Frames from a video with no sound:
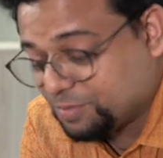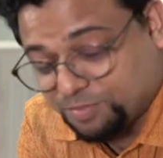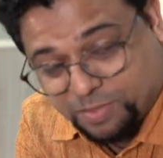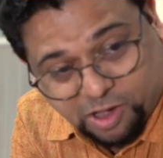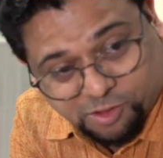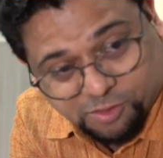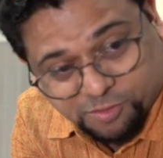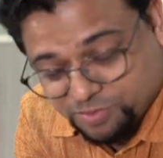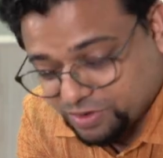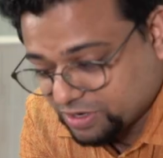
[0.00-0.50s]
the
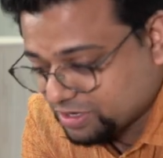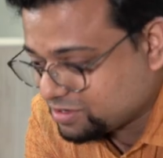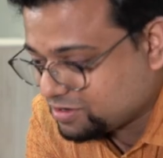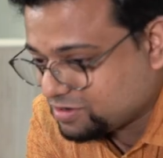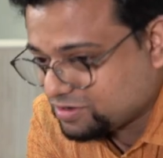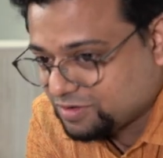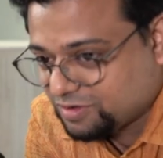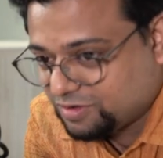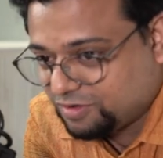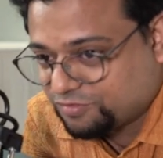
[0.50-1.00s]
power brick,
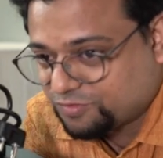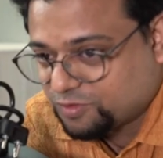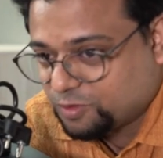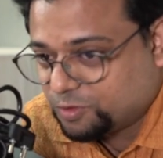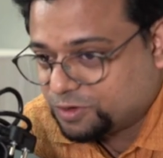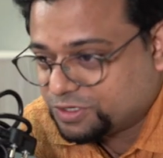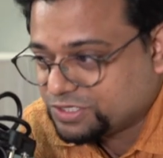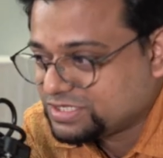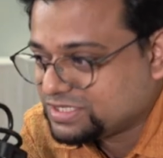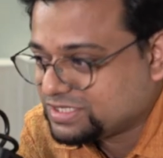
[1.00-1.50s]
of
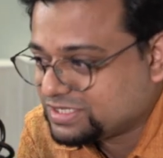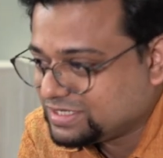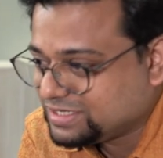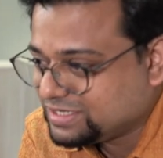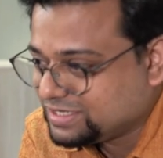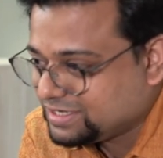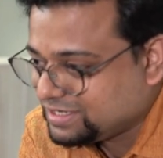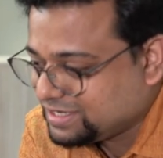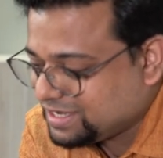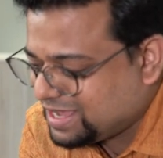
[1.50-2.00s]
course.
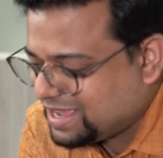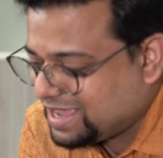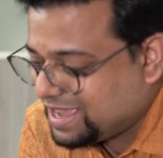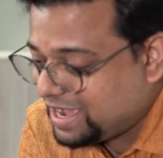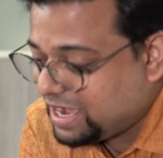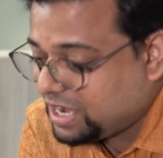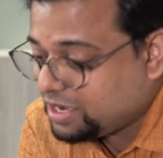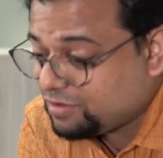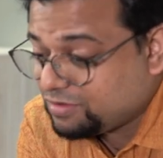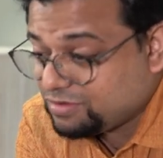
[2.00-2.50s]

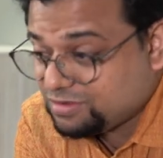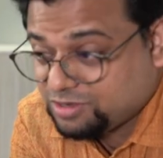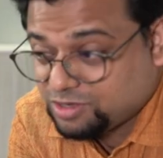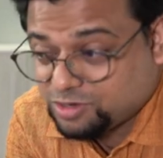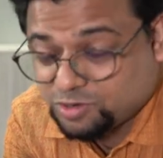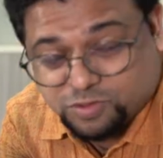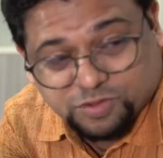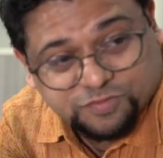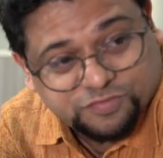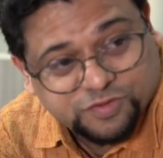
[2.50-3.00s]
And,
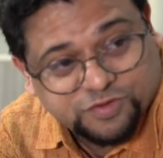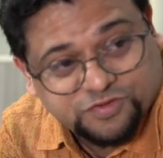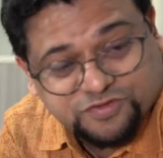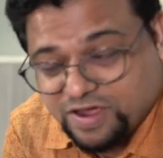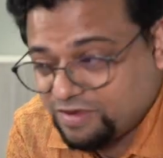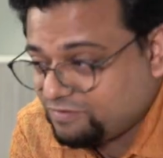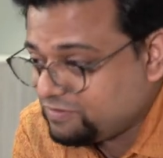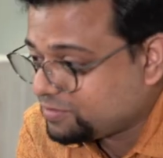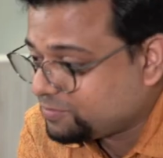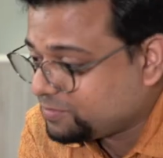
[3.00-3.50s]
you know, if you're
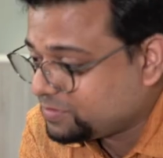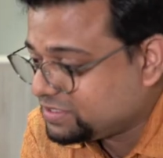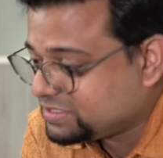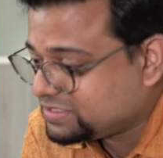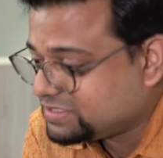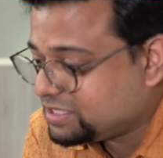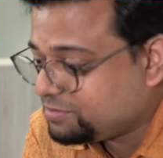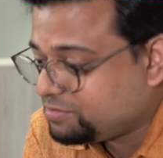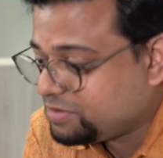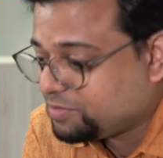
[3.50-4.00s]
traveling with
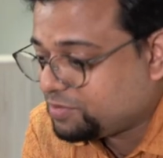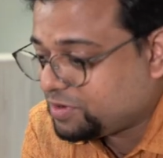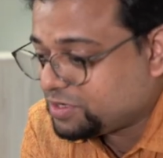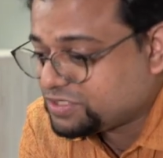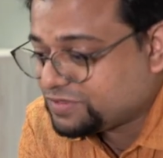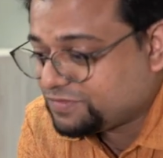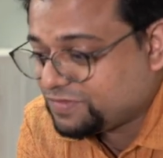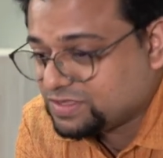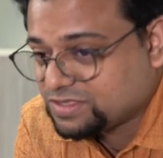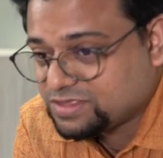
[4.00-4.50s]
this, there'll be a
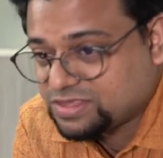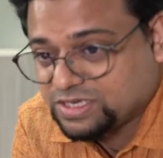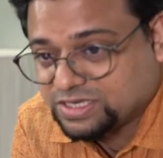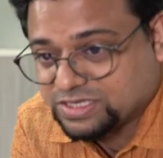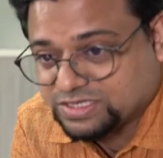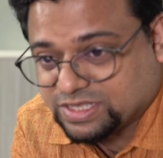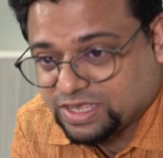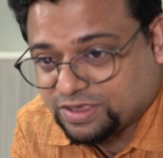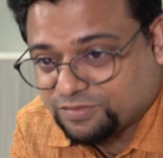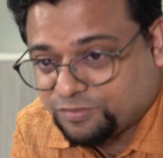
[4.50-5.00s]
bunch of other
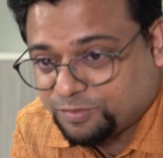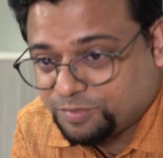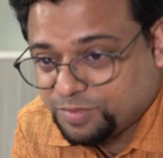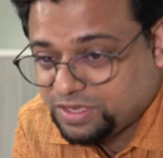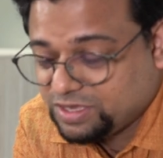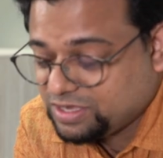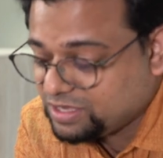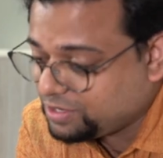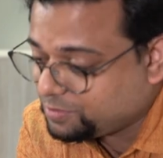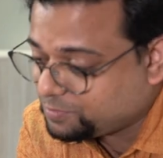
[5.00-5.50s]
things. Like for
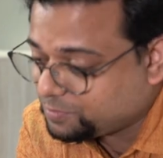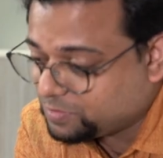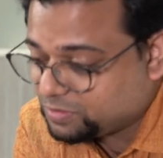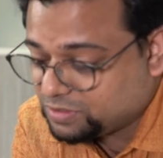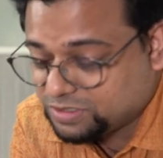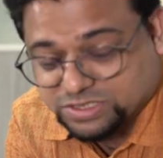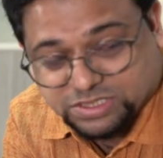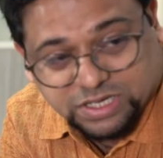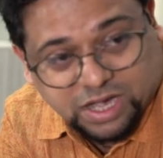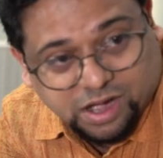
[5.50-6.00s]
me, it
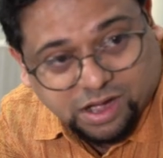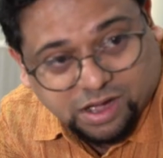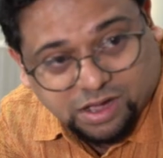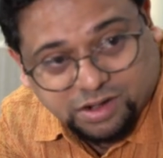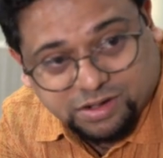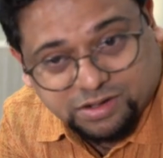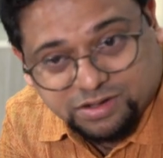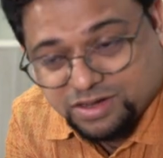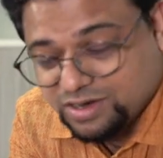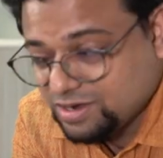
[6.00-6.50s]
was
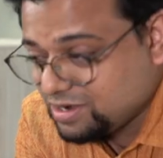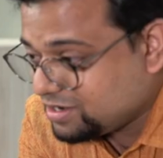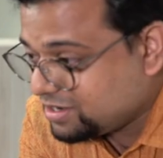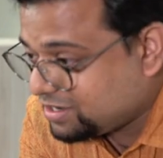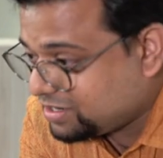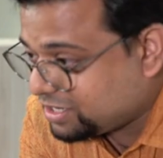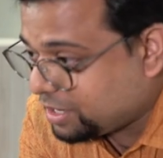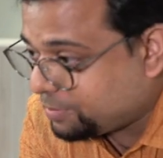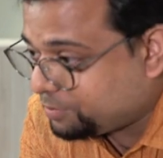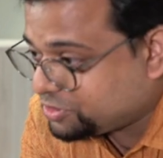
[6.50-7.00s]
our
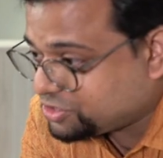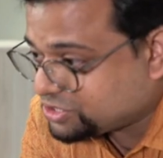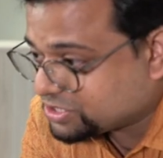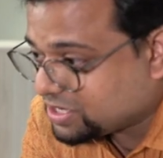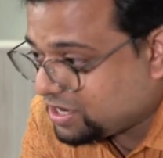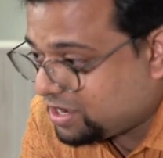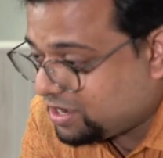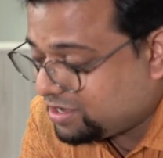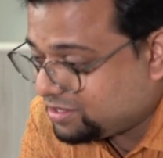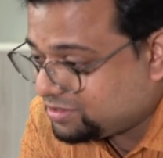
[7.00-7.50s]

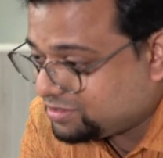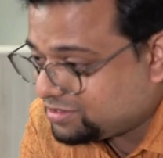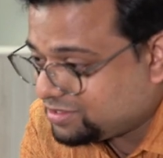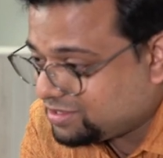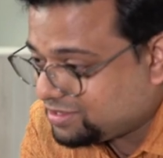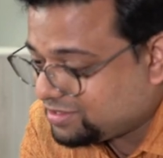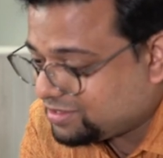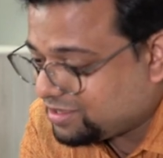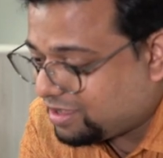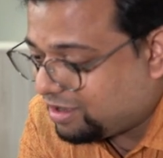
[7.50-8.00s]
temperature
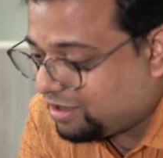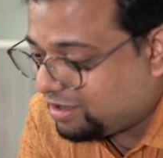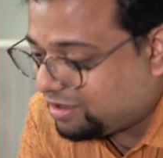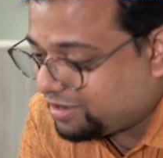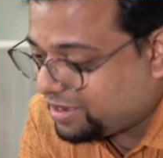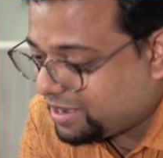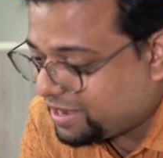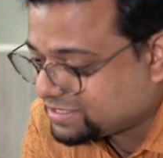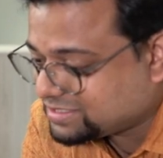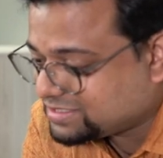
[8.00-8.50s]
gun,
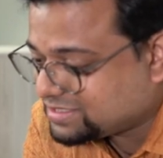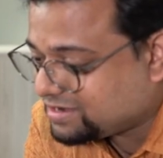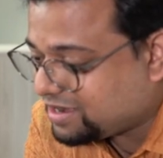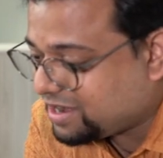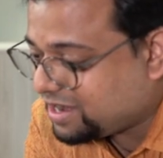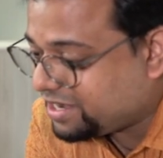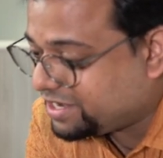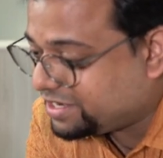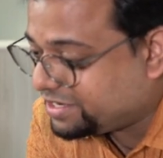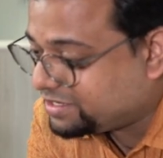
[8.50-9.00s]
our
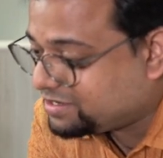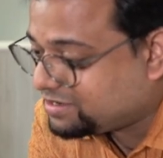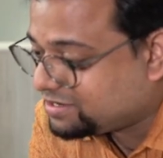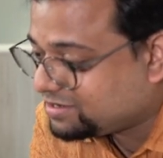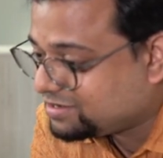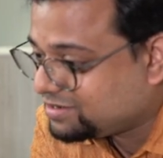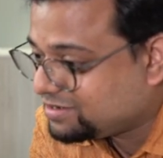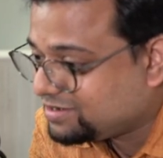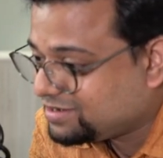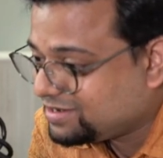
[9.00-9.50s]
X-Rite.
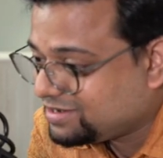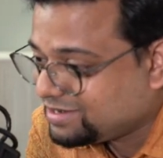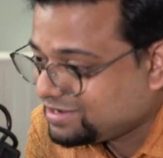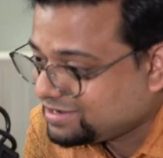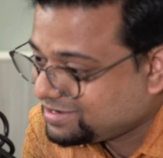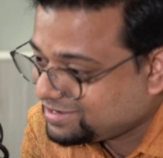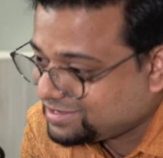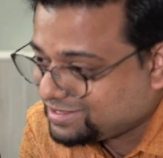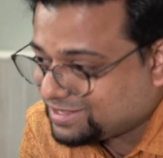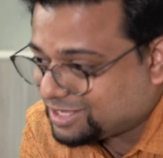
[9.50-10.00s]

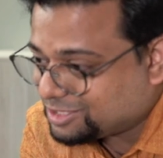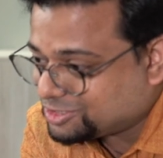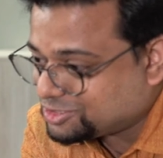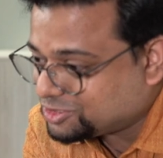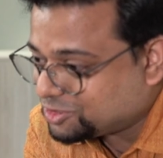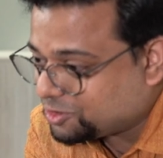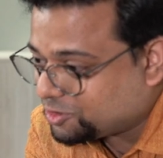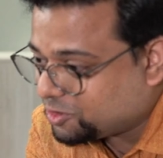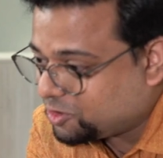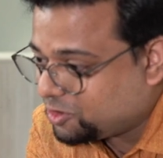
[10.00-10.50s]

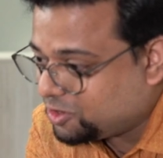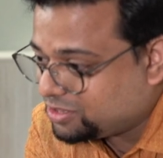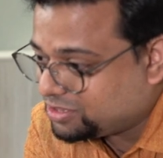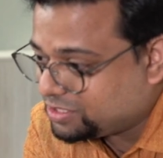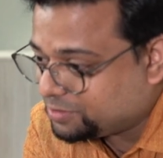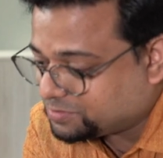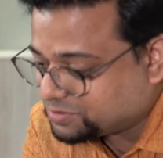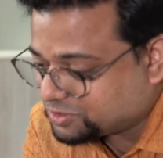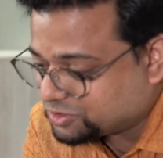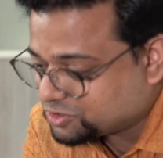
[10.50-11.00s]
That's not all.
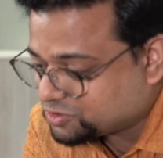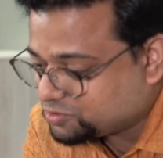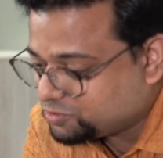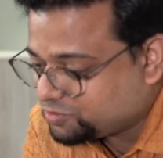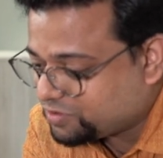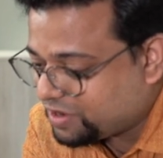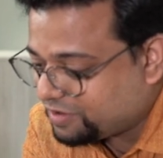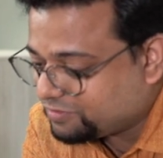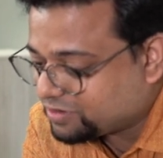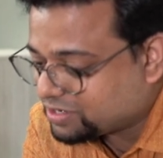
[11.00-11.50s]
There was a
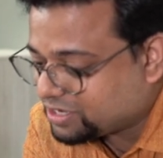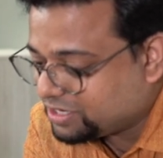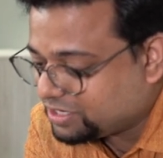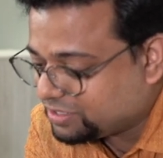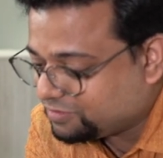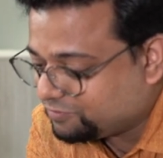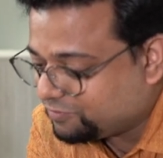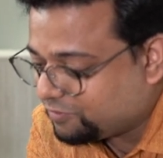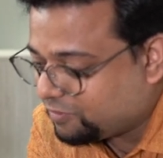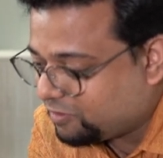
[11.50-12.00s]
screwdriver
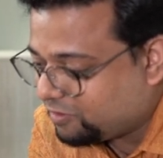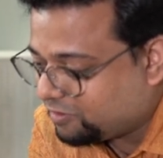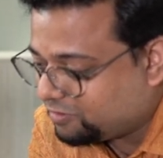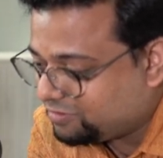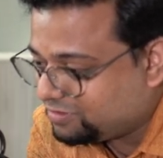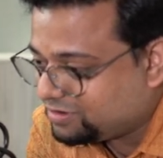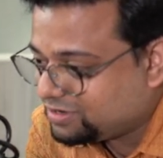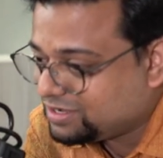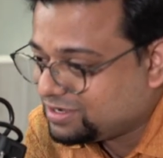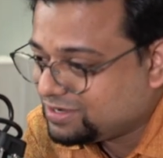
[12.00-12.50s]
kit
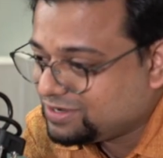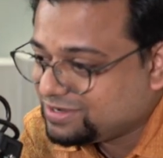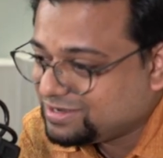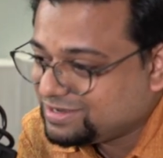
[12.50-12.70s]
involved.